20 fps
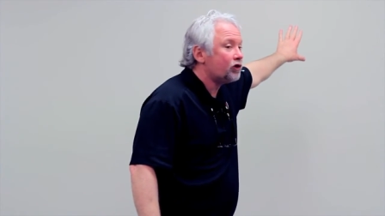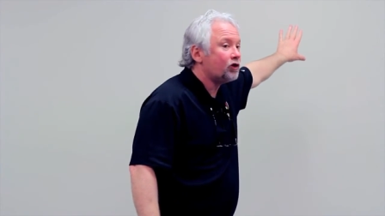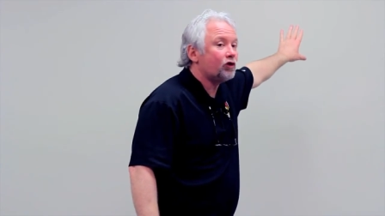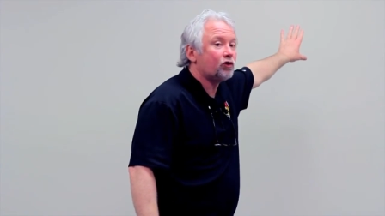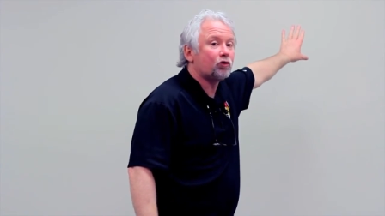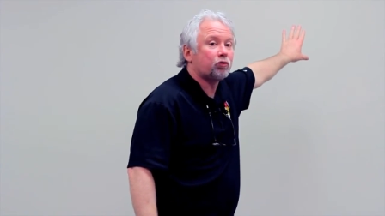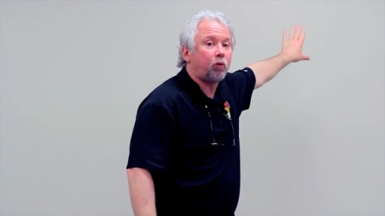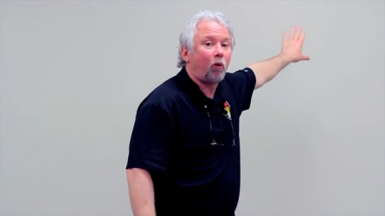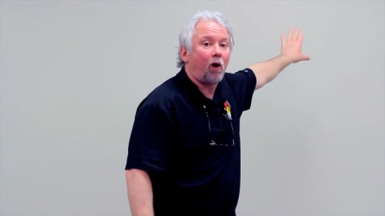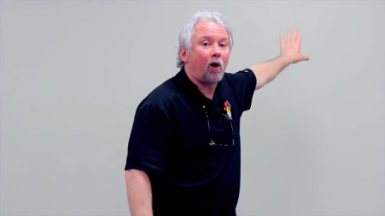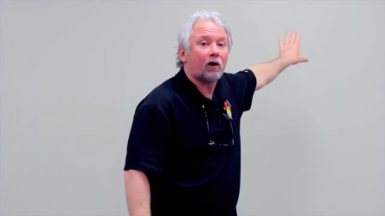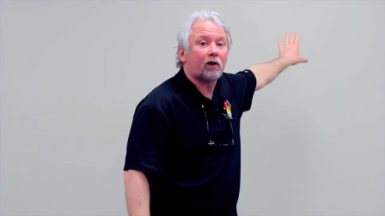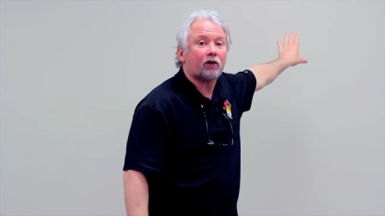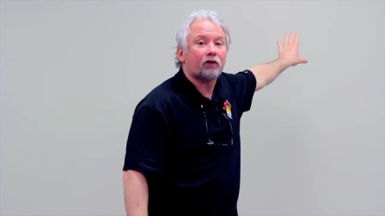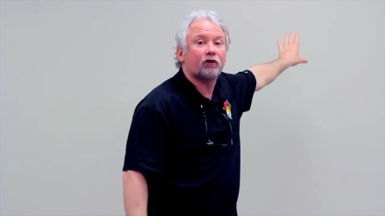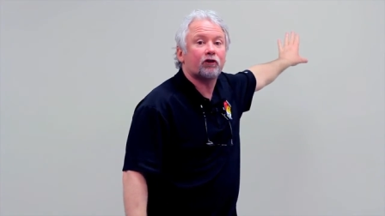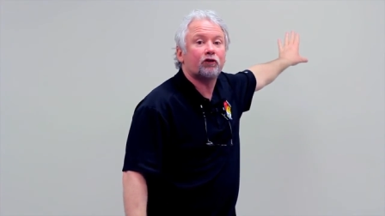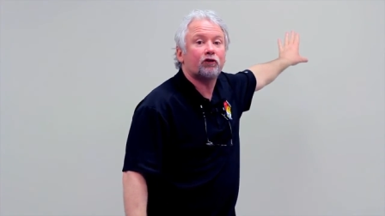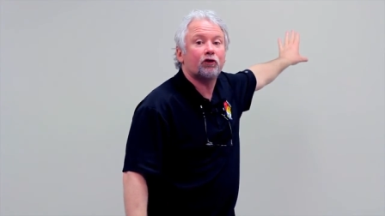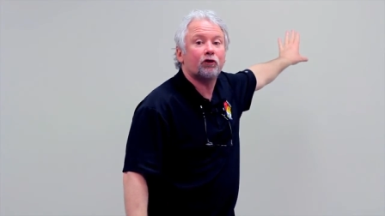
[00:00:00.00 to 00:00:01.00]
use water
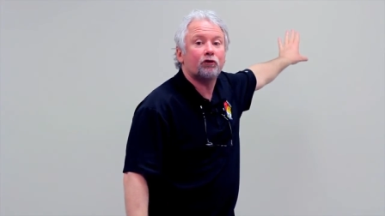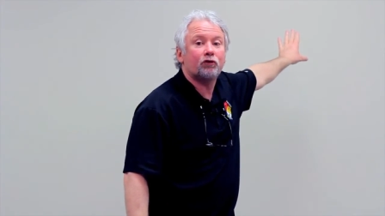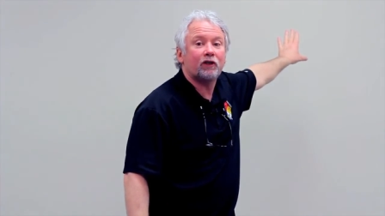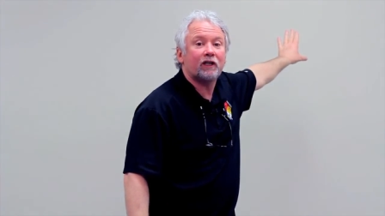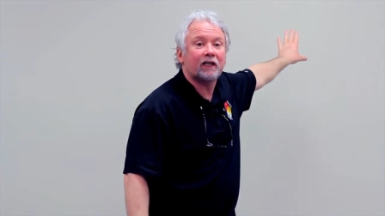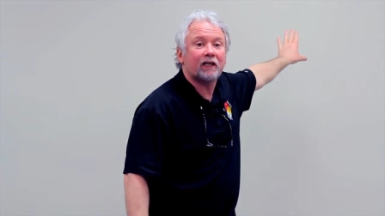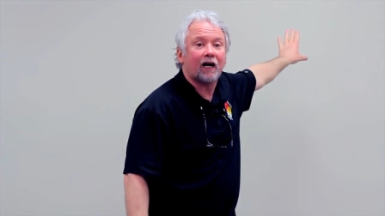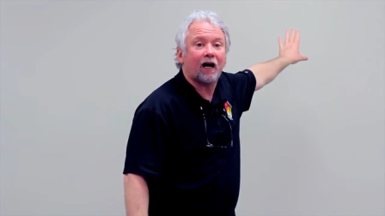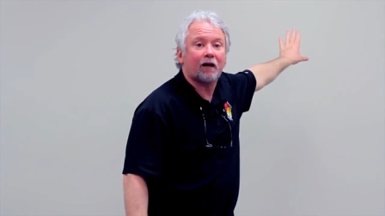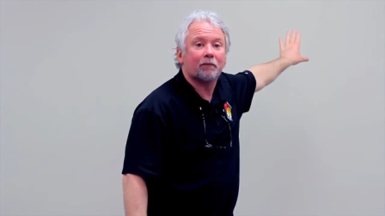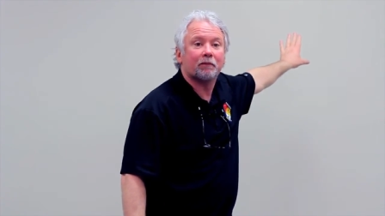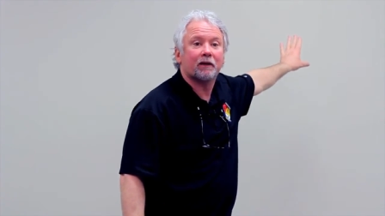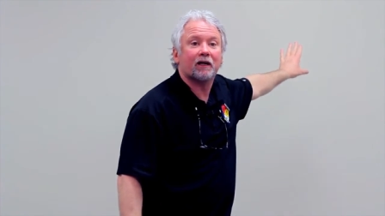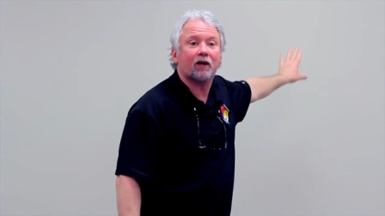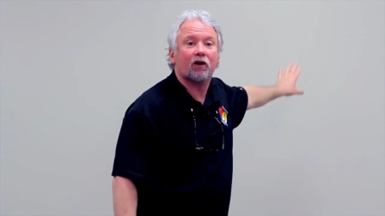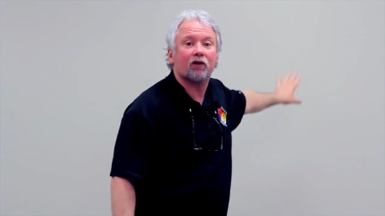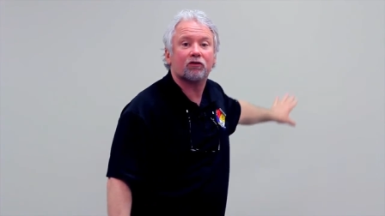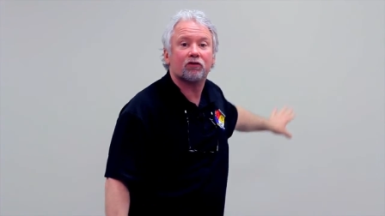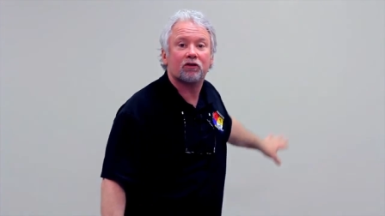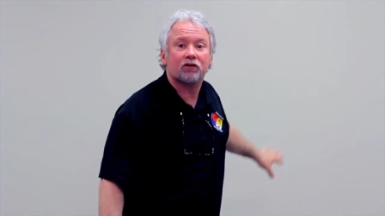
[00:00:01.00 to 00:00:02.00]
to do decon
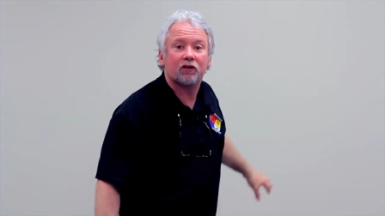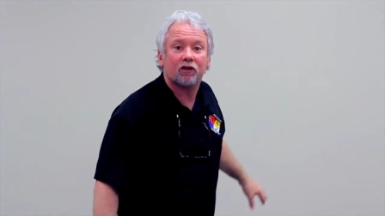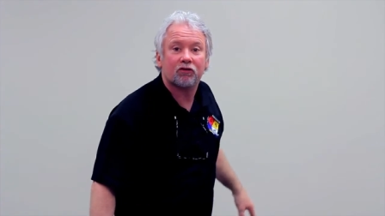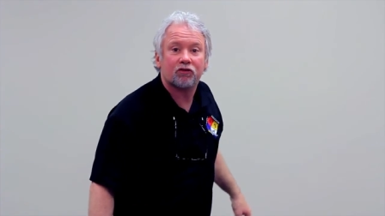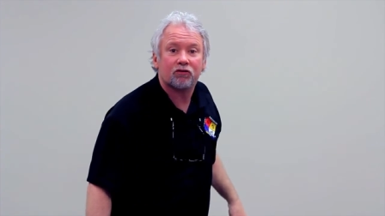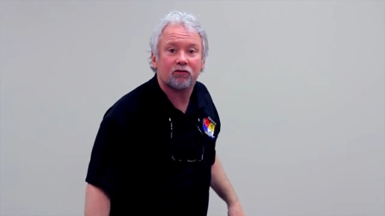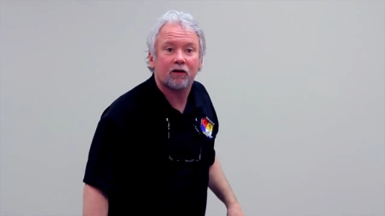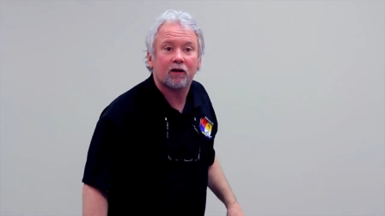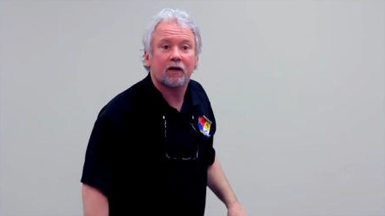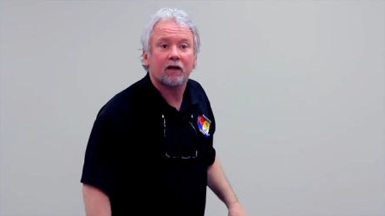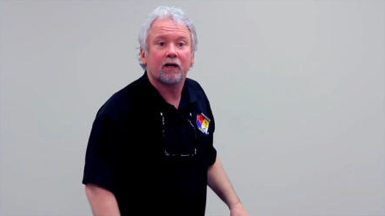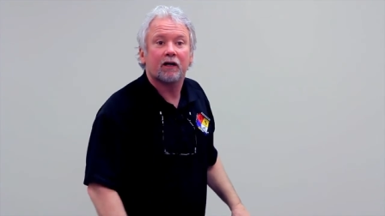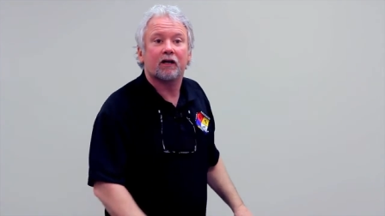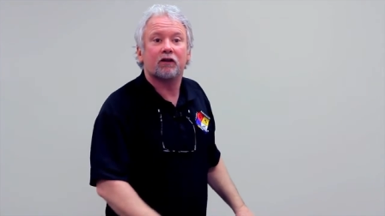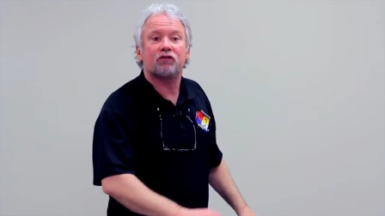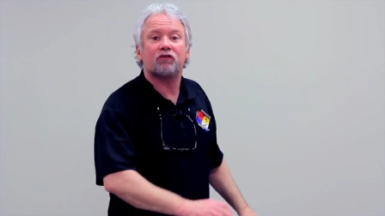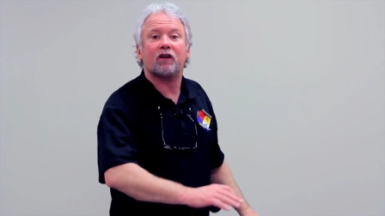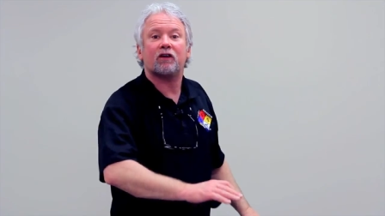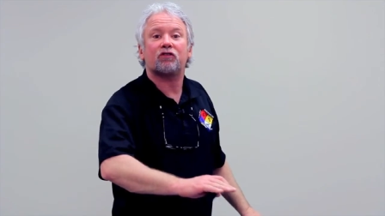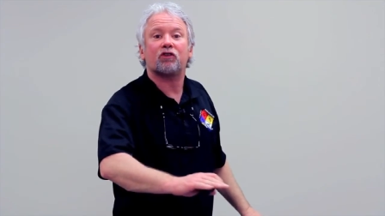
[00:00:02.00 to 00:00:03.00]
because it says,
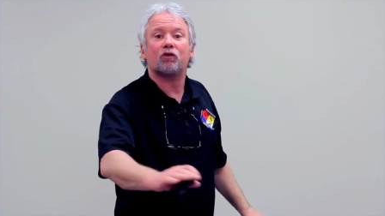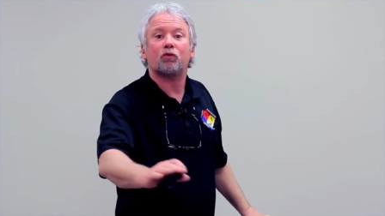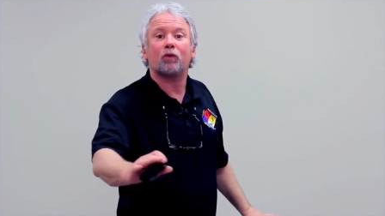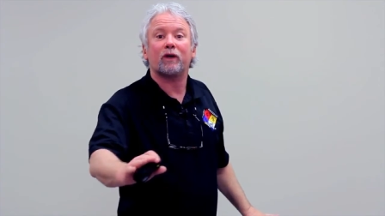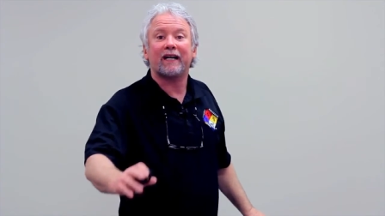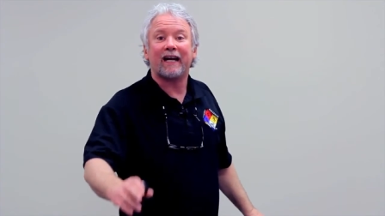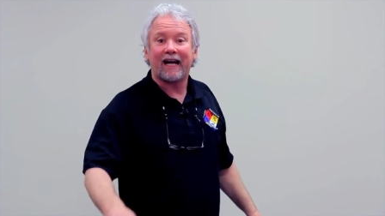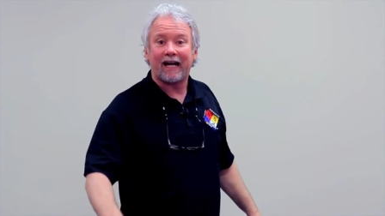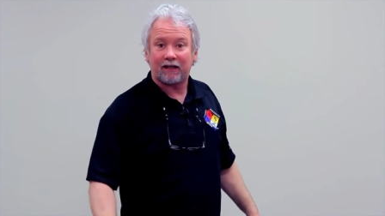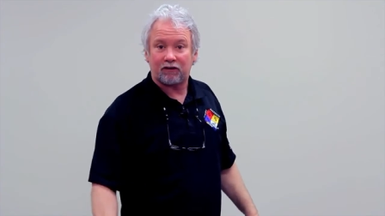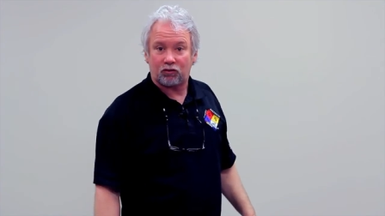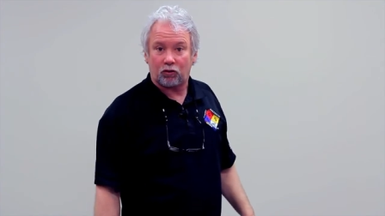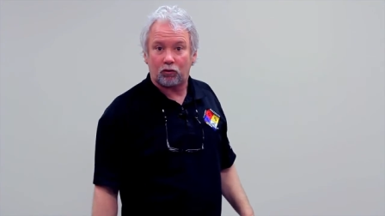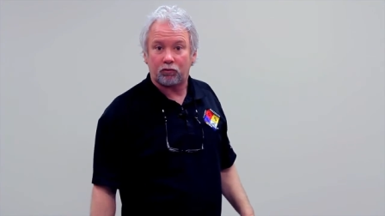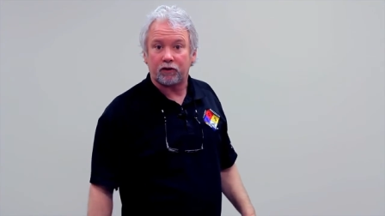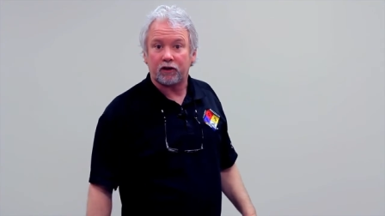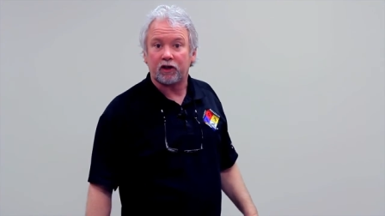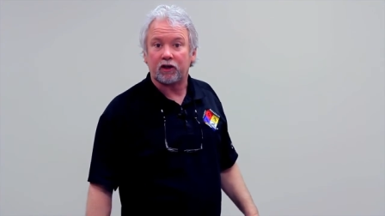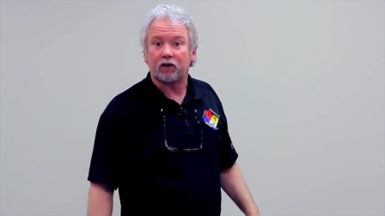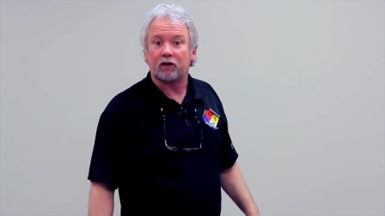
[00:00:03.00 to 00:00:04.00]
it says it reacts
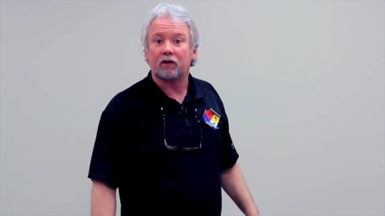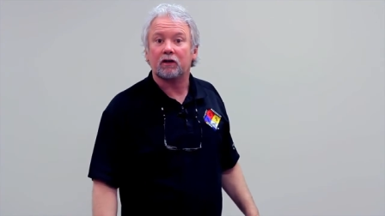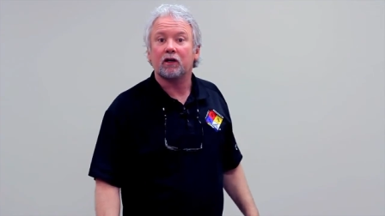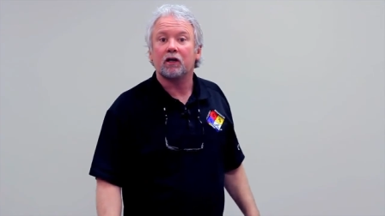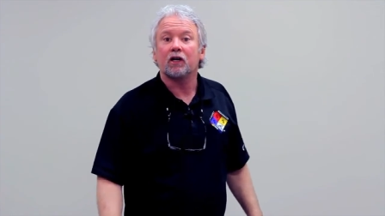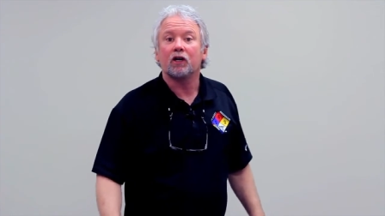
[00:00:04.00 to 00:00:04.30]
over here.